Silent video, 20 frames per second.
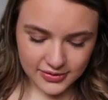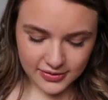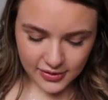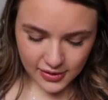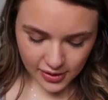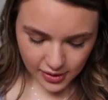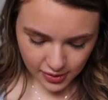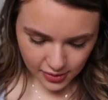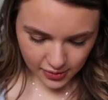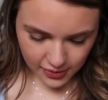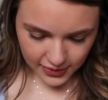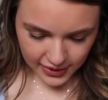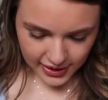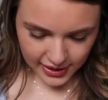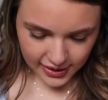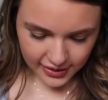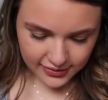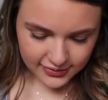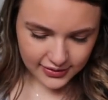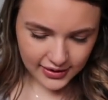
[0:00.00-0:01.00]
So
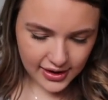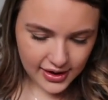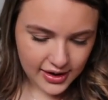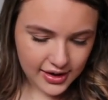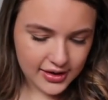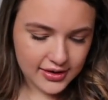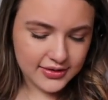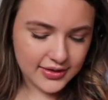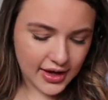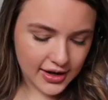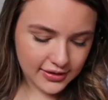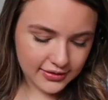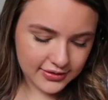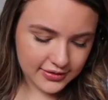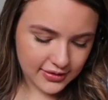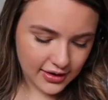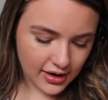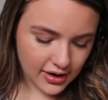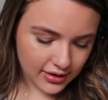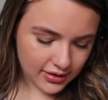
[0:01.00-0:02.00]
it's kind of
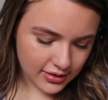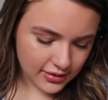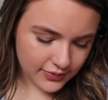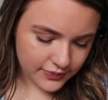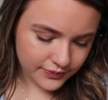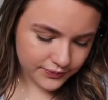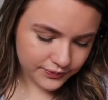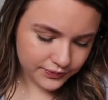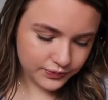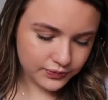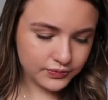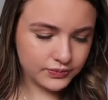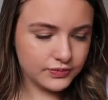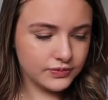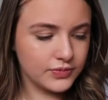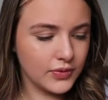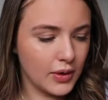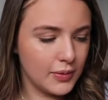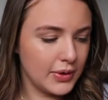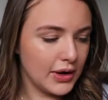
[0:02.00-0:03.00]
stuck.
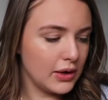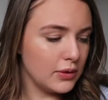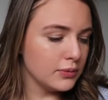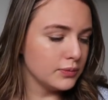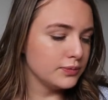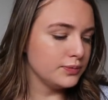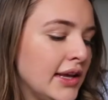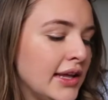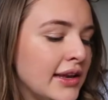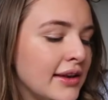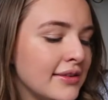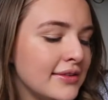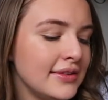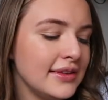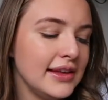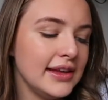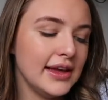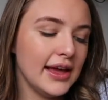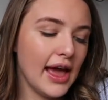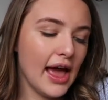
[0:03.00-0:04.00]
There we go. It is
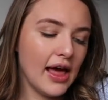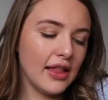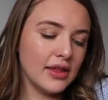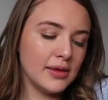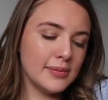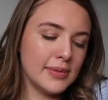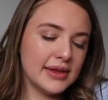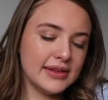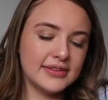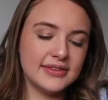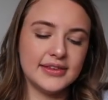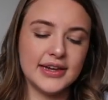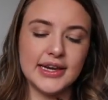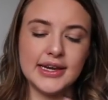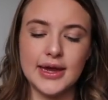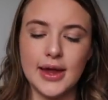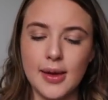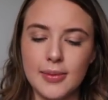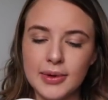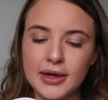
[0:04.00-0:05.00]
the Elemis
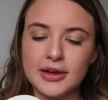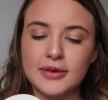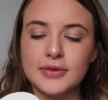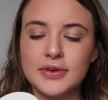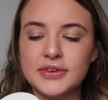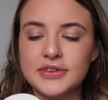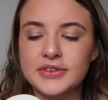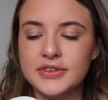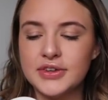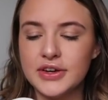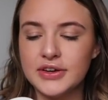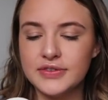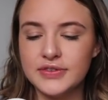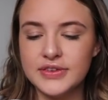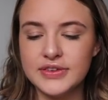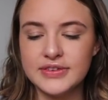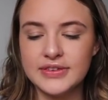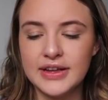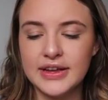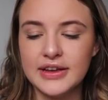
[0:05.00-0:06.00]
Dynamic
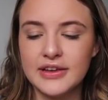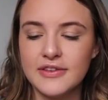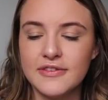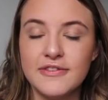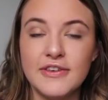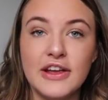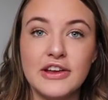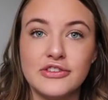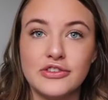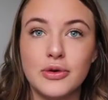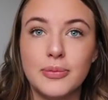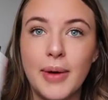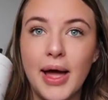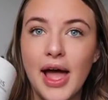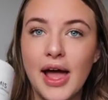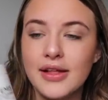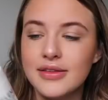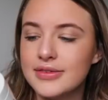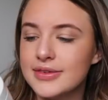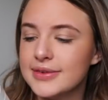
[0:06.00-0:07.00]
Resurfacing Facial
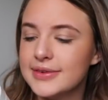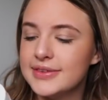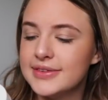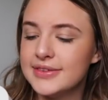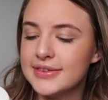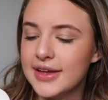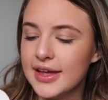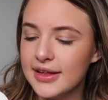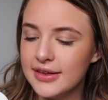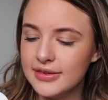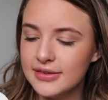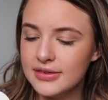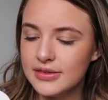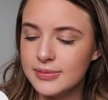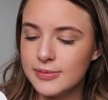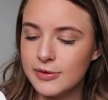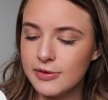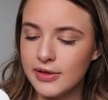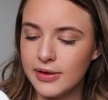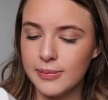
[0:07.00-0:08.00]
Pad. So it's skin
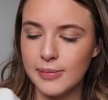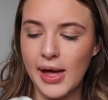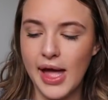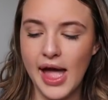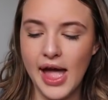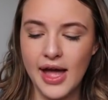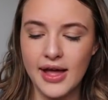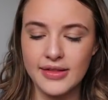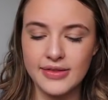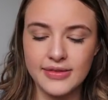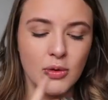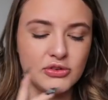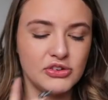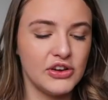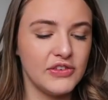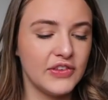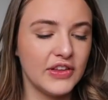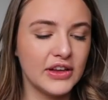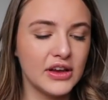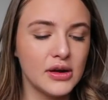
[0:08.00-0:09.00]
smoothing pads, which I
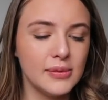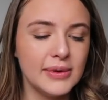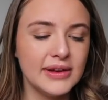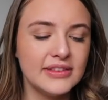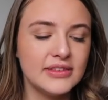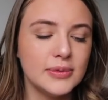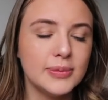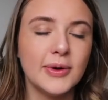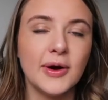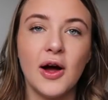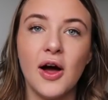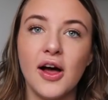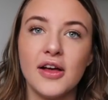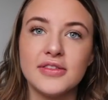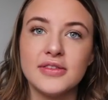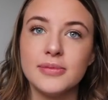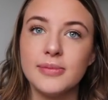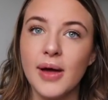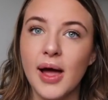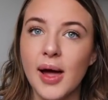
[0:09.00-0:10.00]
feel like are gonna be super
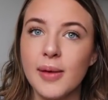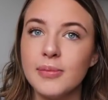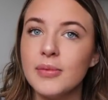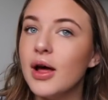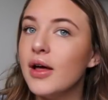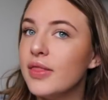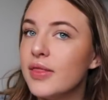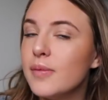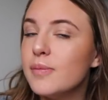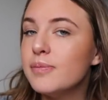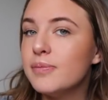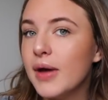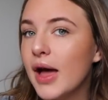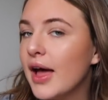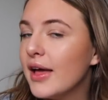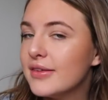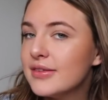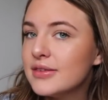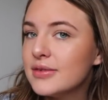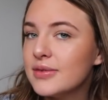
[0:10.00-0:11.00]
awesome. I'm not the
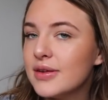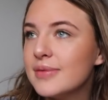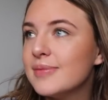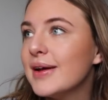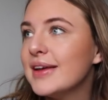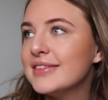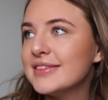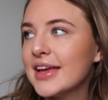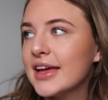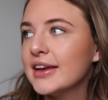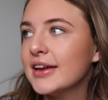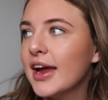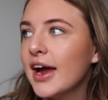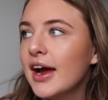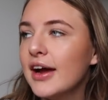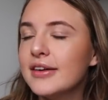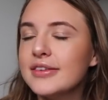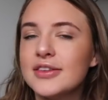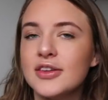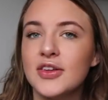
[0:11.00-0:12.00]
best with my
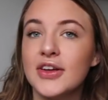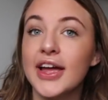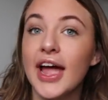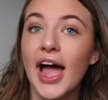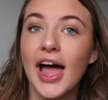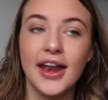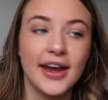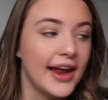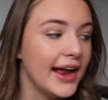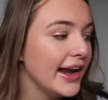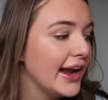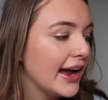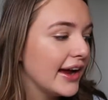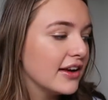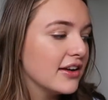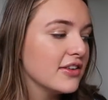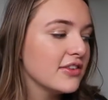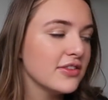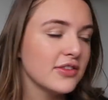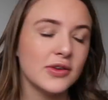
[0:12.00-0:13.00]
skincare, so like at night I
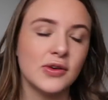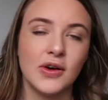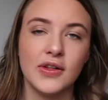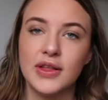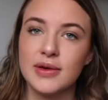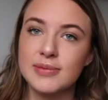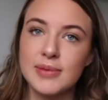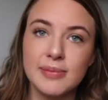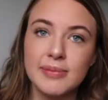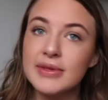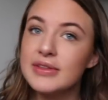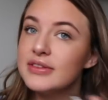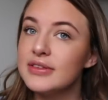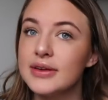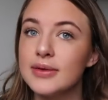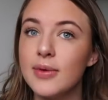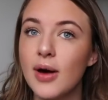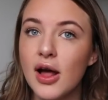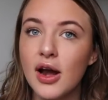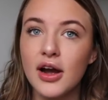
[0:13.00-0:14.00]
can just throw on like my
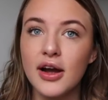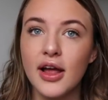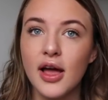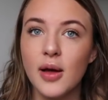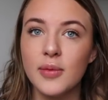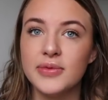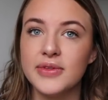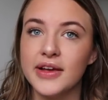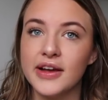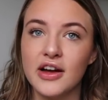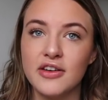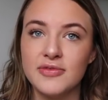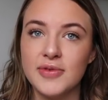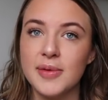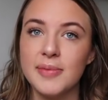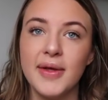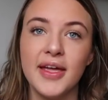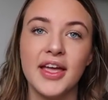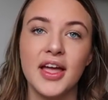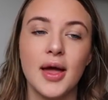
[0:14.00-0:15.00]
micellar water to help take off my
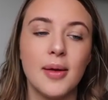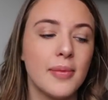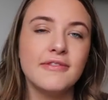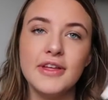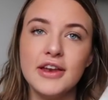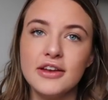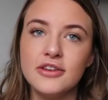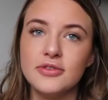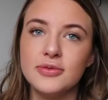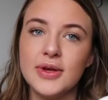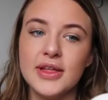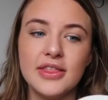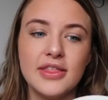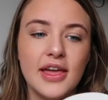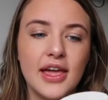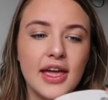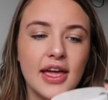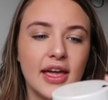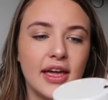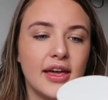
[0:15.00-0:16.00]
makeup, finish with
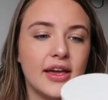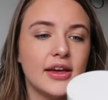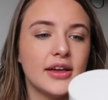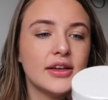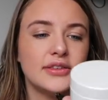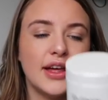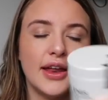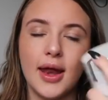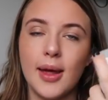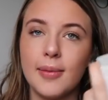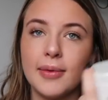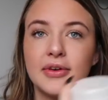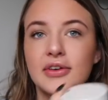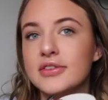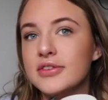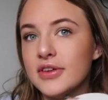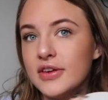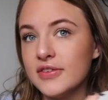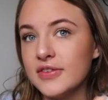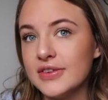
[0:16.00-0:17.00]
a dynamic
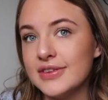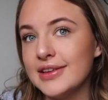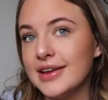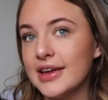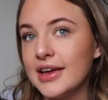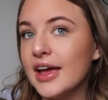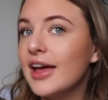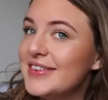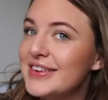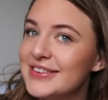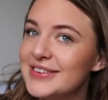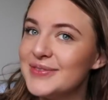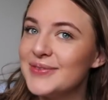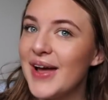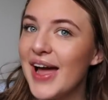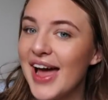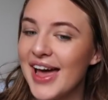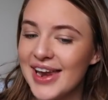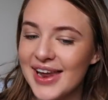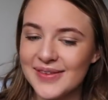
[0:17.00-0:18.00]
resurfacing facial
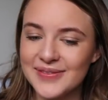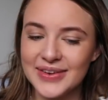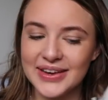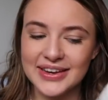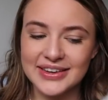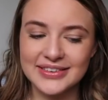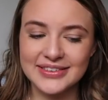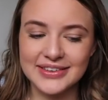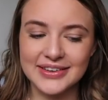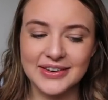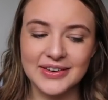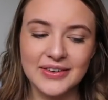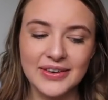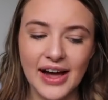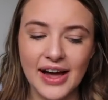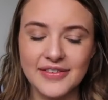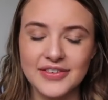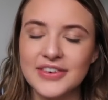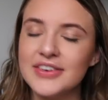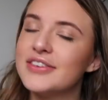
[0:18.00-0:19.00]
pad, and be good to go
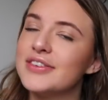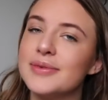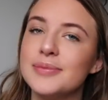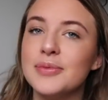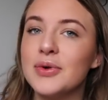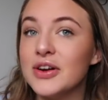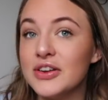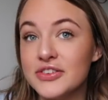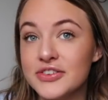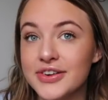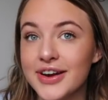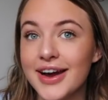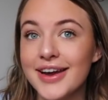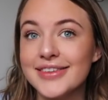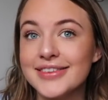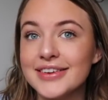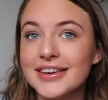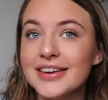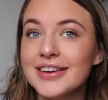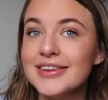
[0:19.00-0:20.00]
after some
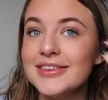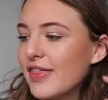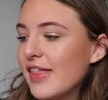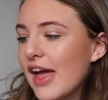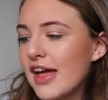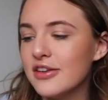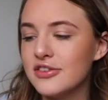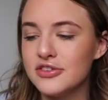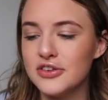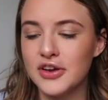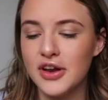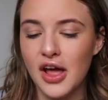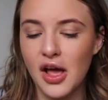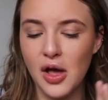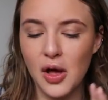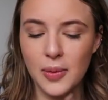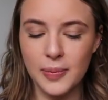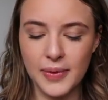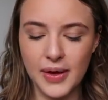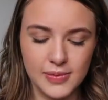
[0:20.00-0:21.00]
moisturizers. That should
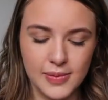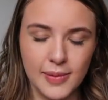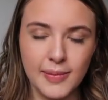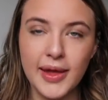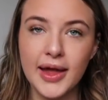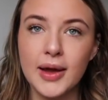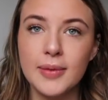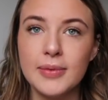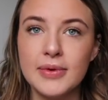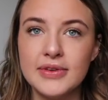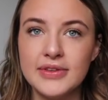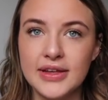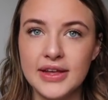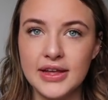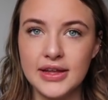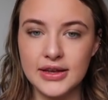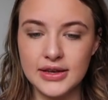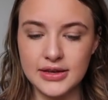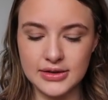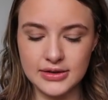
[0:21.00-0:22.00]
help with my makeup
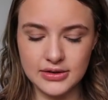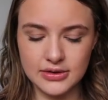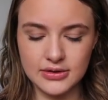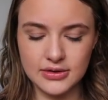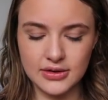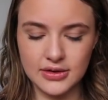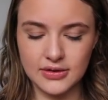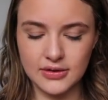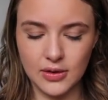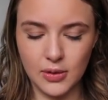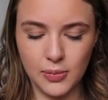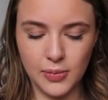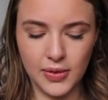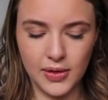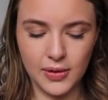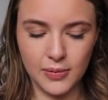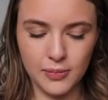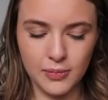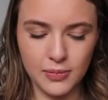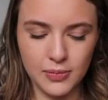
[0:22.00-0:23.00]
routine. Let's open
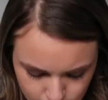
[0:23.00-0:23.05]
them.